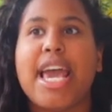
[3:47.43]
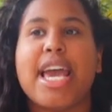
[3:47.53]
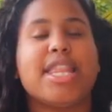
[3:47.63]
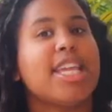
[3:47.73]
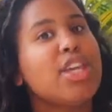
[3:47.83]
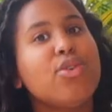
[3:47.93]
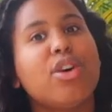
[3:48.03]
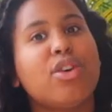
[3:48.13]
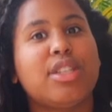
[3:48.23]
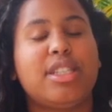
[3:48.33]
and then you
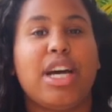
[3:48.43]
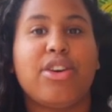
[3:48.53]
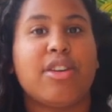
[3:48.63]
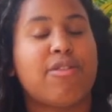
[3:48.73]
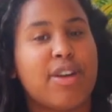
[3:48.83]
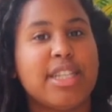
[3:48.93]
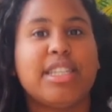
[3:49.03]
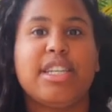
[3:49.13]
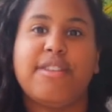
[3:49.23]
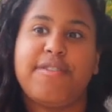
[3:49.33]
go to tell your friends
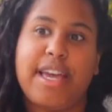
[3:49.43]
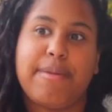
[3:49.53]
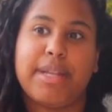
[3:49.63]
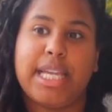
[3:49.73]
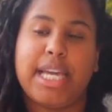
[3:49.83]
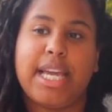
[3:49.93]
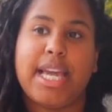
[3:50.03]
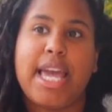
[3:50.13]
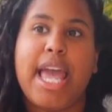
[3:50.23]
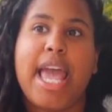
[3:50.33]
and your family,